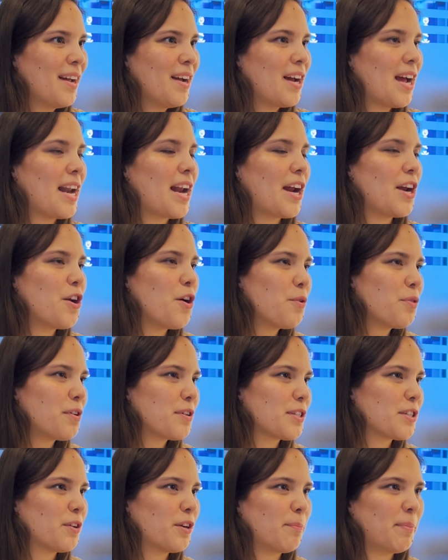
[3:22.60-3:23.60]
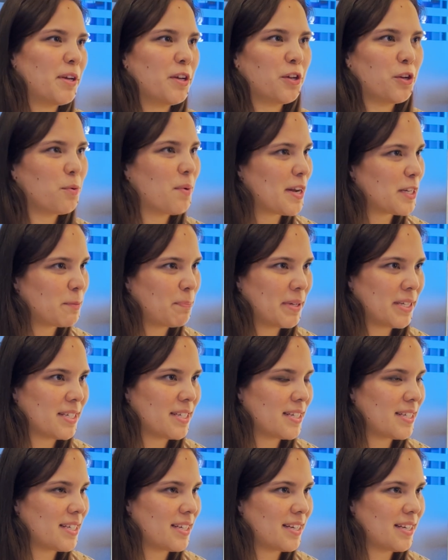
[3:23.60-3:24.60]
And I know there's going to be U.S.
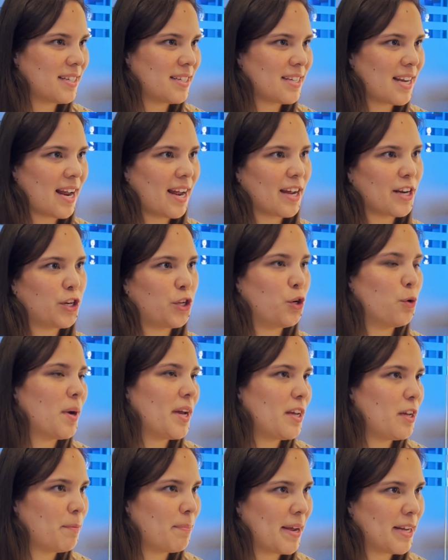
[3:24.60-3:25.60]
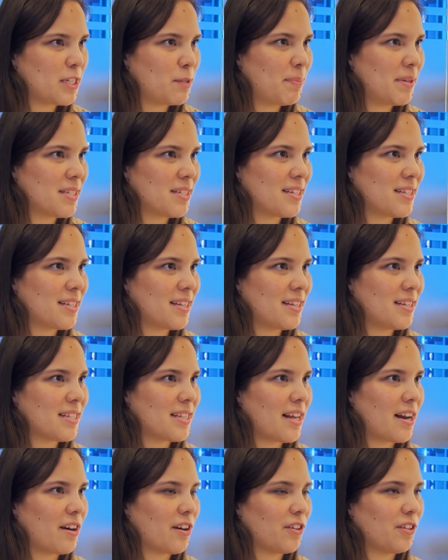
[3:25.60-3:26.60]
businesses and UAE-based businesses
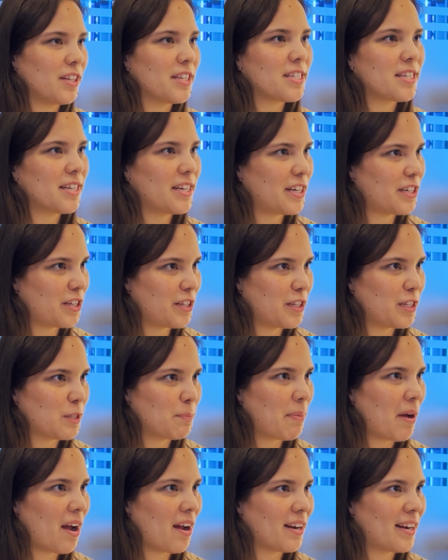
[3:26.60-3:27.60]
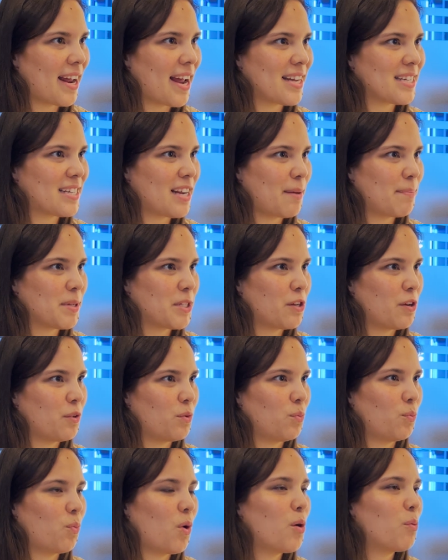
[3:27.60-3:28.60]
that are listening to this podcast episode.
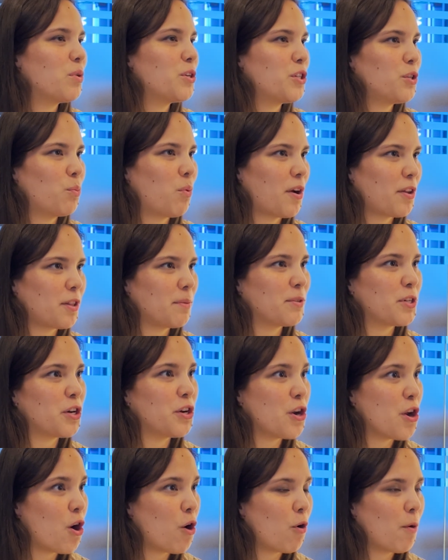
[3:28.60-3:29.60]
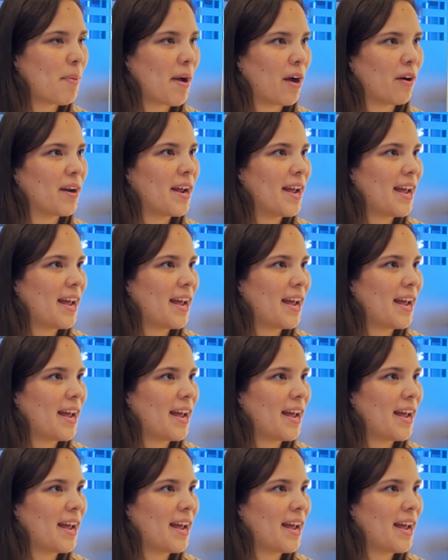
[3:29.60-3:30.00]
And what would you want them to know about